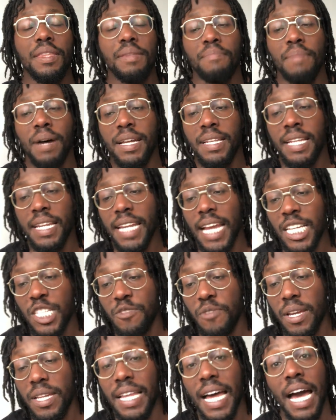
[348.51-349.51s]
But the next
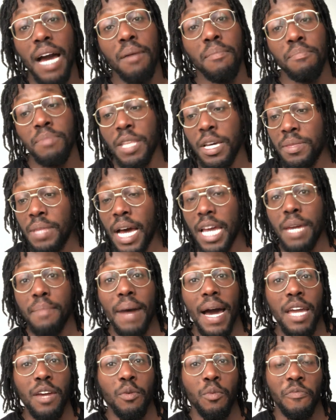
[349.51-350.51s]
thing that you
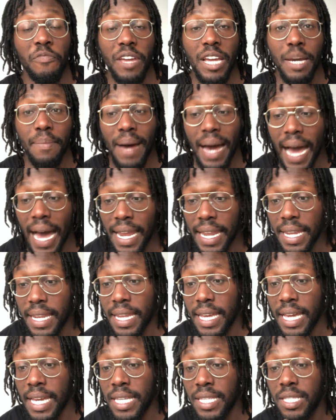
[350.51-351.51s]
might think about
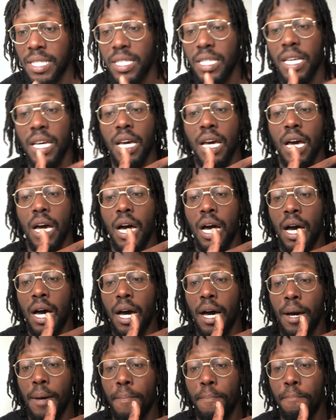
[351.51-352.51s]
adding is
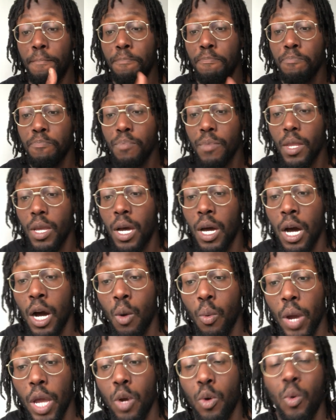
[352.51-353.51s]

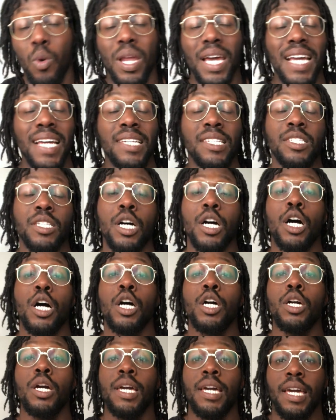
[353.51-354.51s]
what you call it.
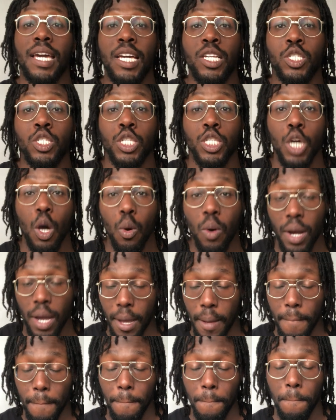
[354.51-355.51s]
It's
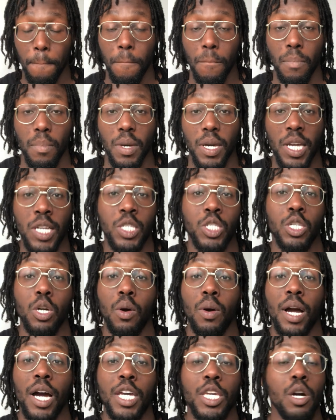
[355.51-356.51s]
yoga. It's
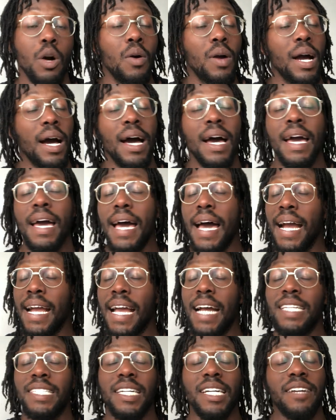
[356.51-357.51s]
yoga. Yoga,
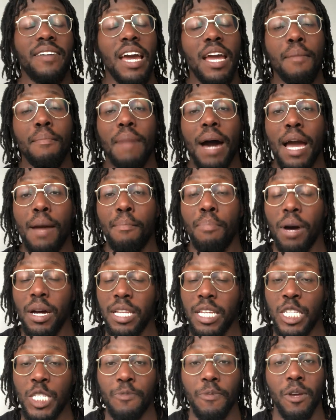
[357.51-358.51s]
again, it's a great mind,
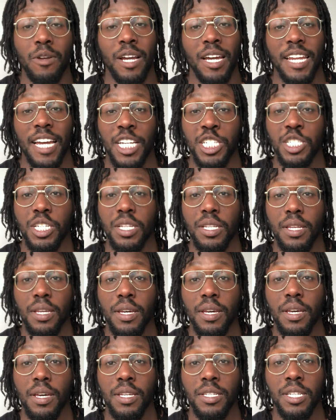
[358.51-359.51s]
body, spirit connection.
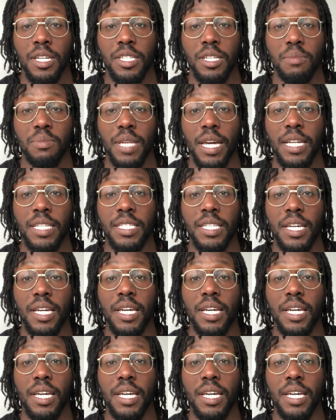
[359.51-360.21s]
Do you know what I'm saying to